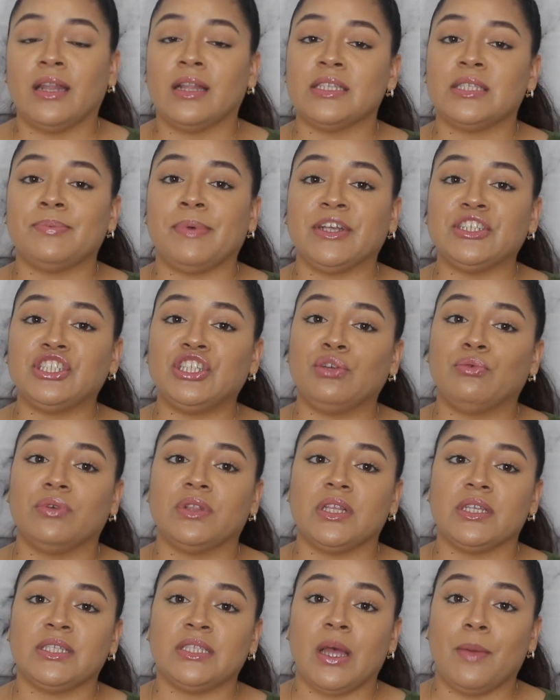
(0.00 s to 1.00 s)
and especially
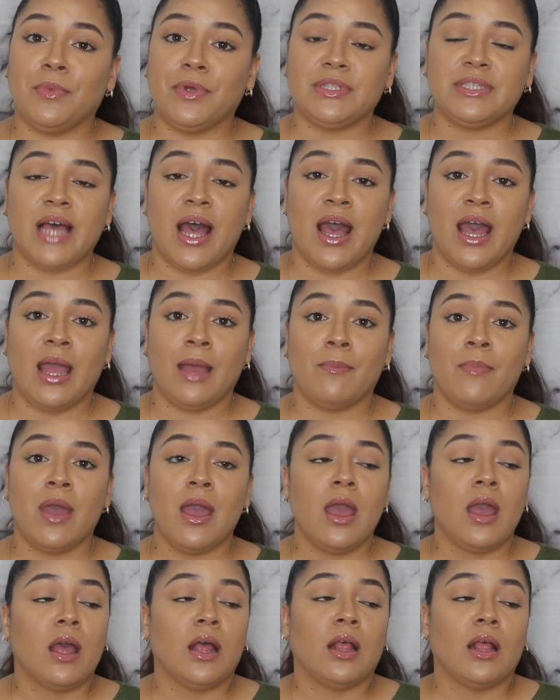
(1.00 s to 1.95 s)
with the summertime,